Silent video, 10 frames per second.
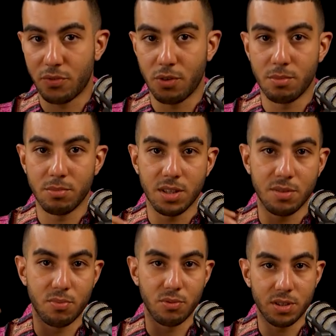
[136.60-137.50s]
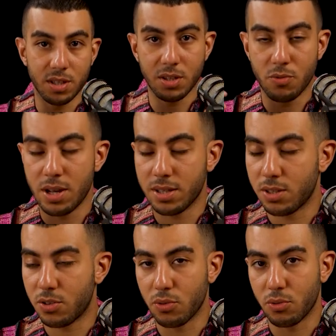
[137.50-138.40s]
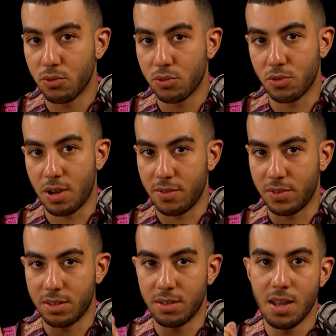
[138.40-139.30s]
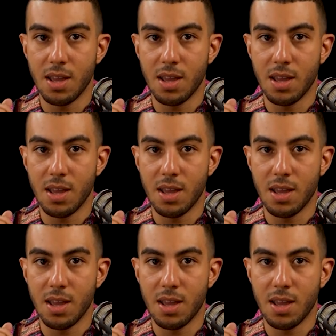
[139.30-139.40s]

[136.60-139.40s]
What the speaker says: from this blue tick? Why is it so good to have it?